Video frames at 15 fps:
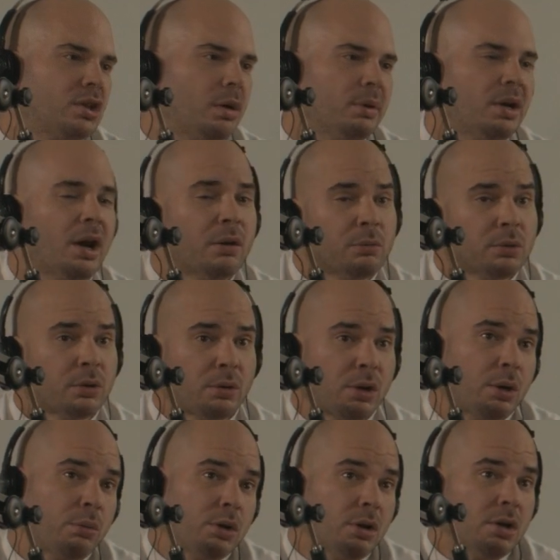call me, oh,
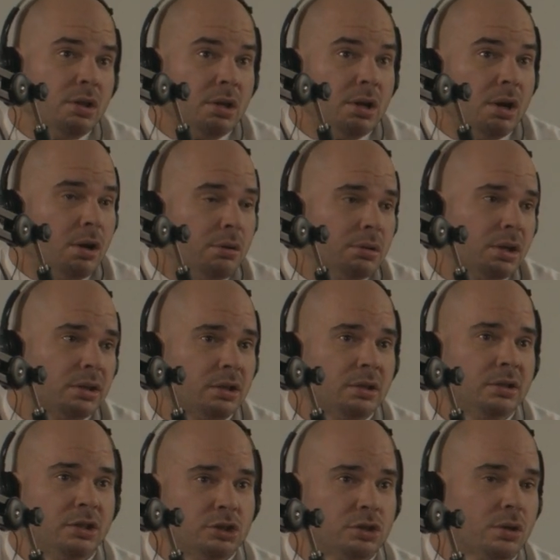can we call you Leo? Like the
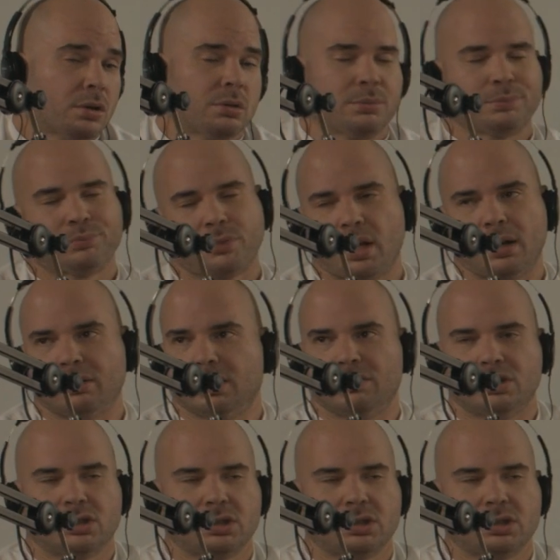Ninja Turtle? I don't give a